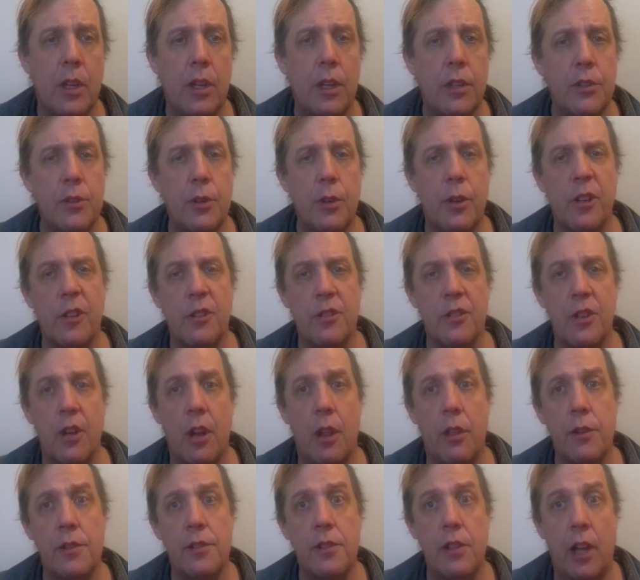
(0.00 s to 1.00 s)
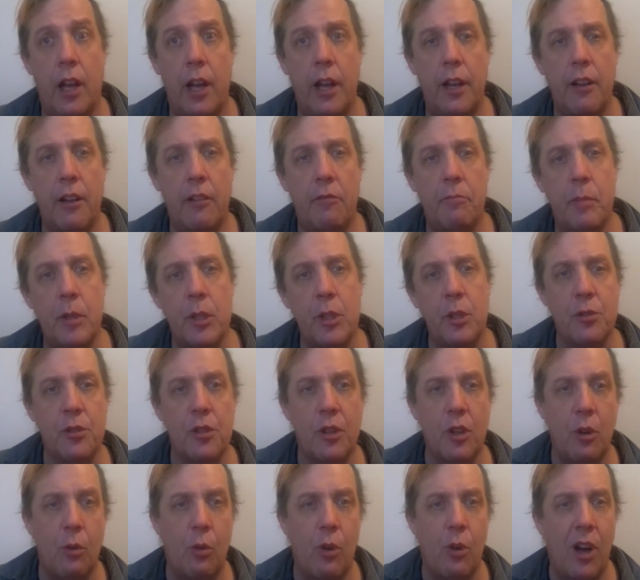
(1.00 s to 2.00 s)
So here's another slide I've been using
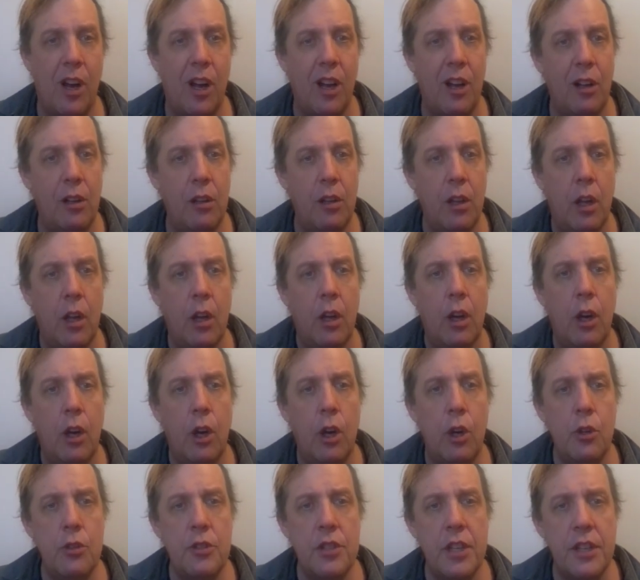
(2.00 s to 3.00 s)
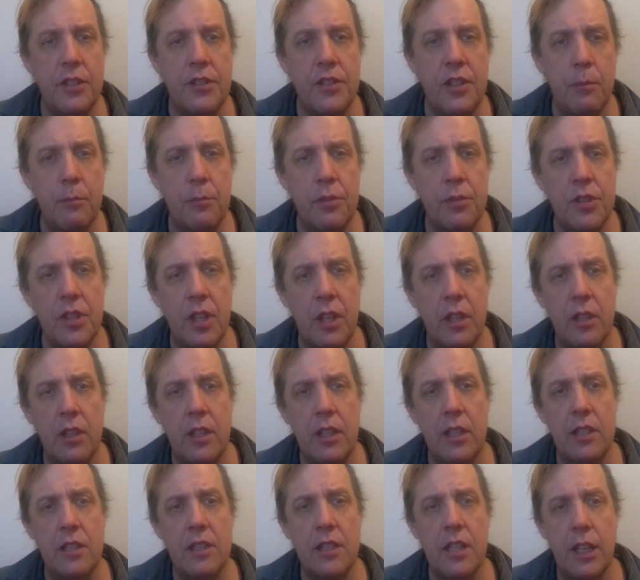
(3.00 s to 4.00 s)
a while. O.J. Simpson
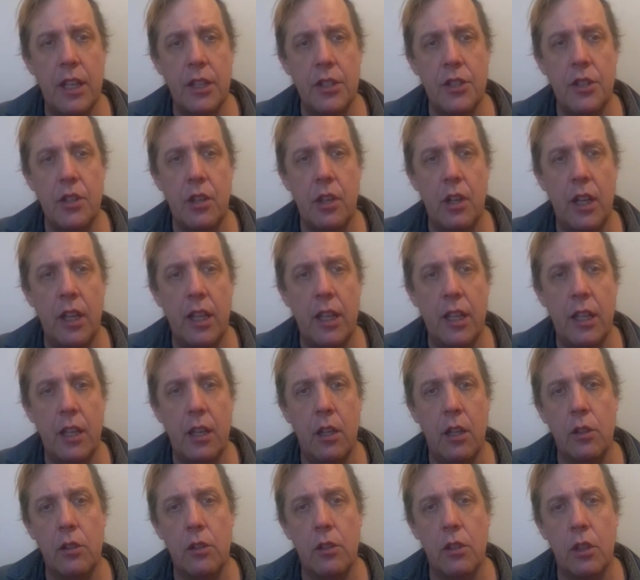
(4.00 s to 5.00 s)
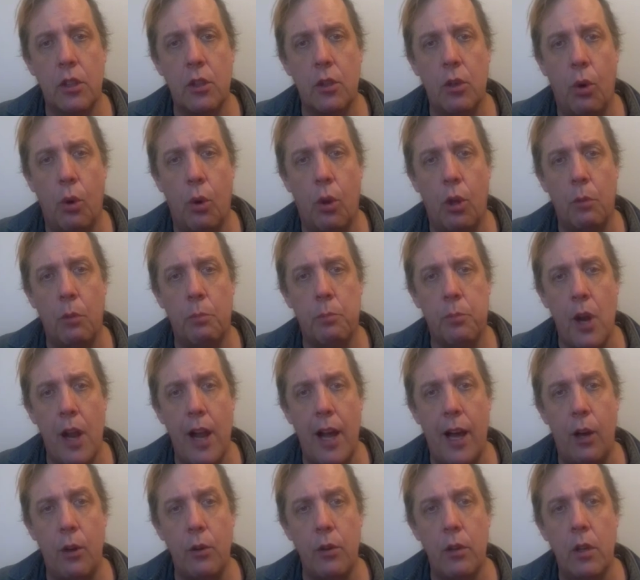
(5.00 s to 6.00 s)
intentionally killed Nicole
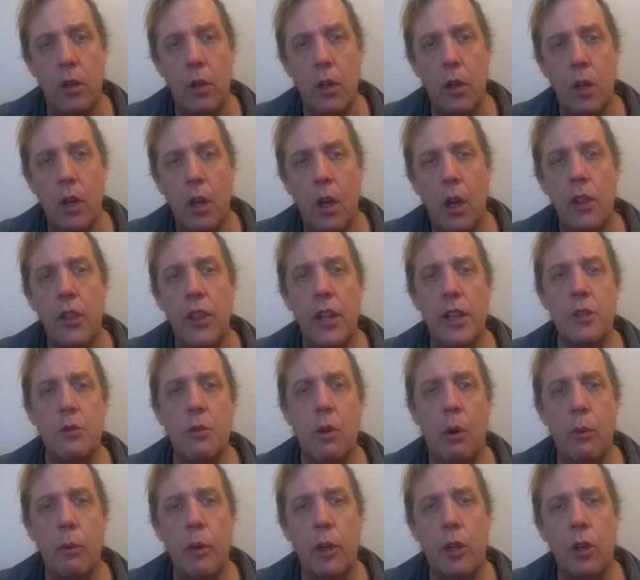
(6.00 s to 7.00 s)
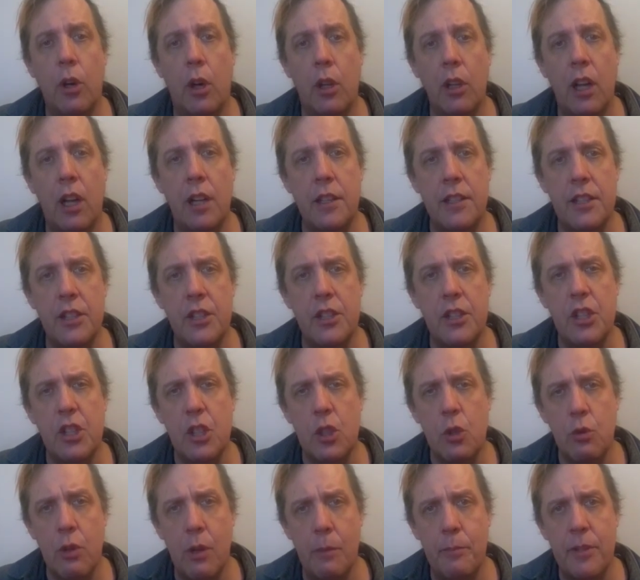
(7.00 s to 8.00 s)
Brown. That's what we call a
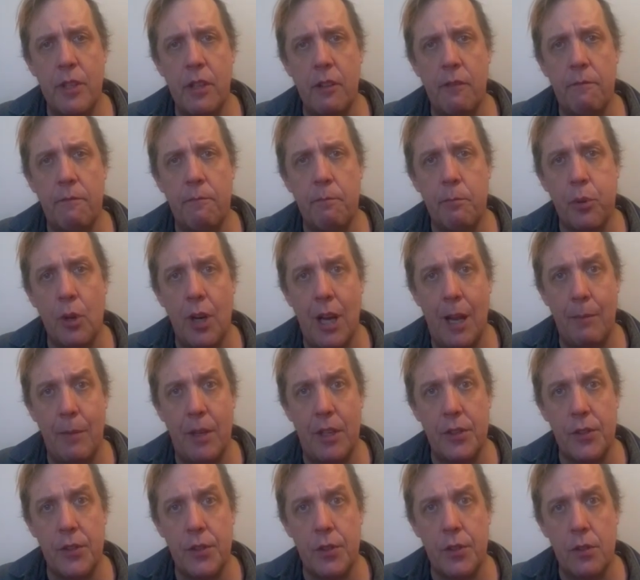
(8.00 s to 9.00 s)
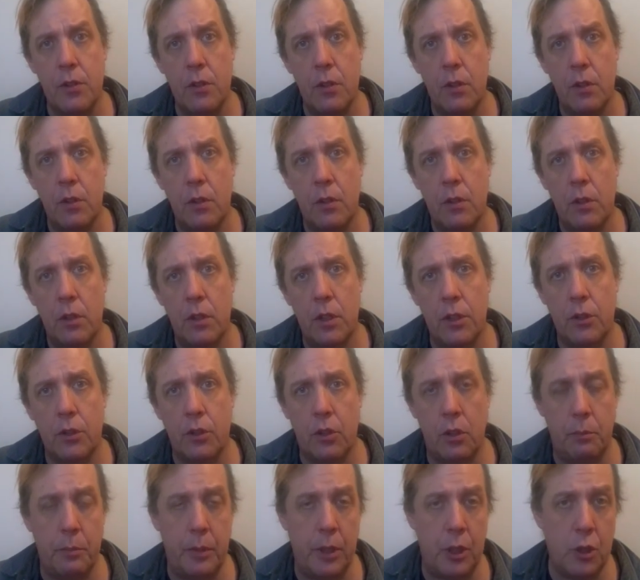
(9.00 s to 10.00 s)
descriptive premise. It
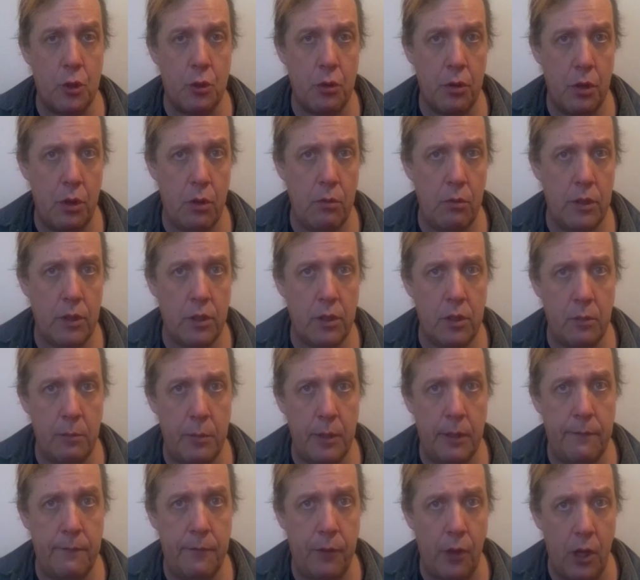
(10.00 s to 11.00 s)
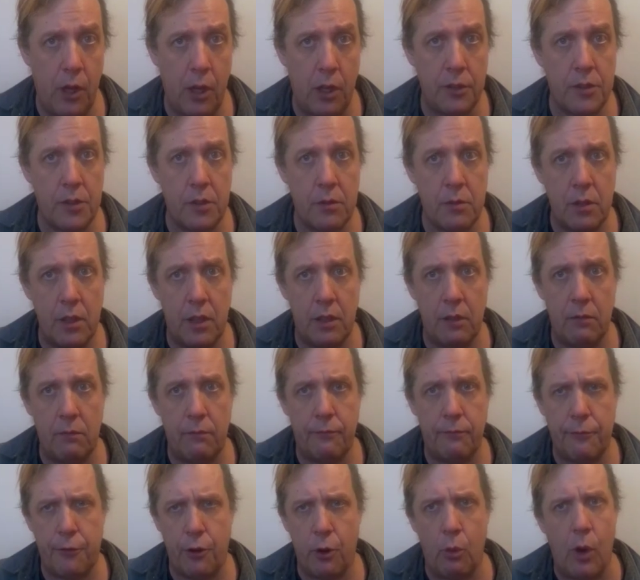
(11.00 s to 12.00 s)
could be true, it could be false, and
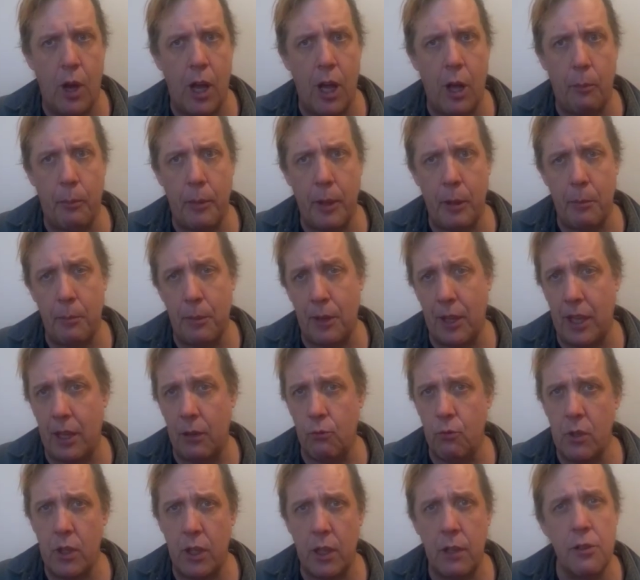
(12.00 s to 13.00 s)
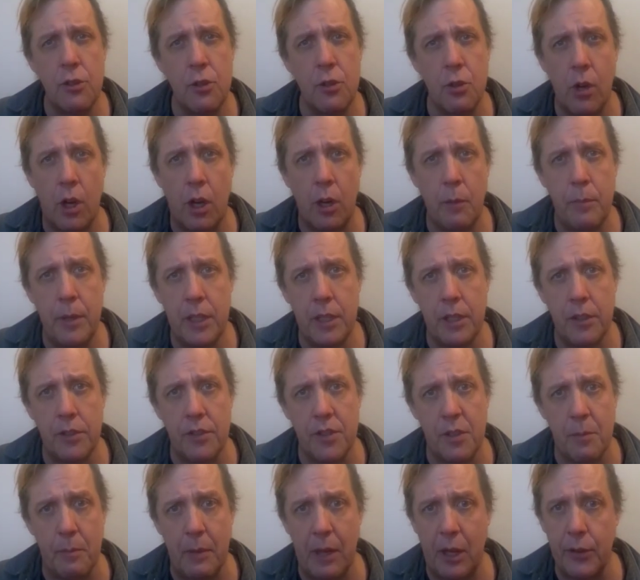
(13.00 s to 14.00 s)
for a while people had really strong opinions
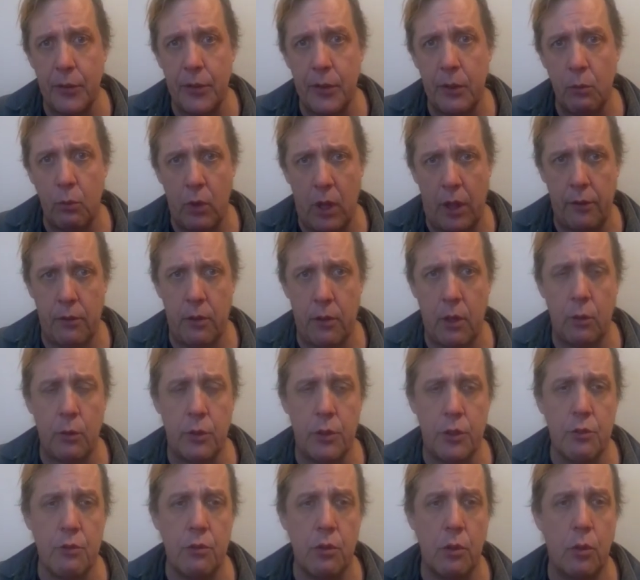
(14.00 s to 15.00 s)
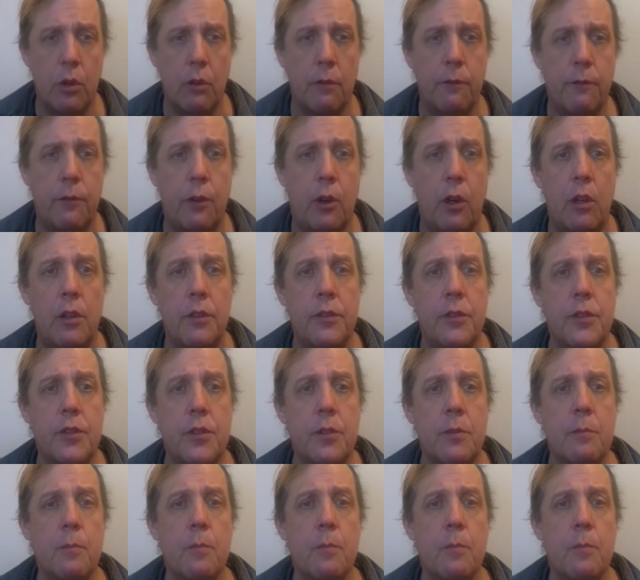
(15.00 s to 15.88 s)
about whether it was true or false.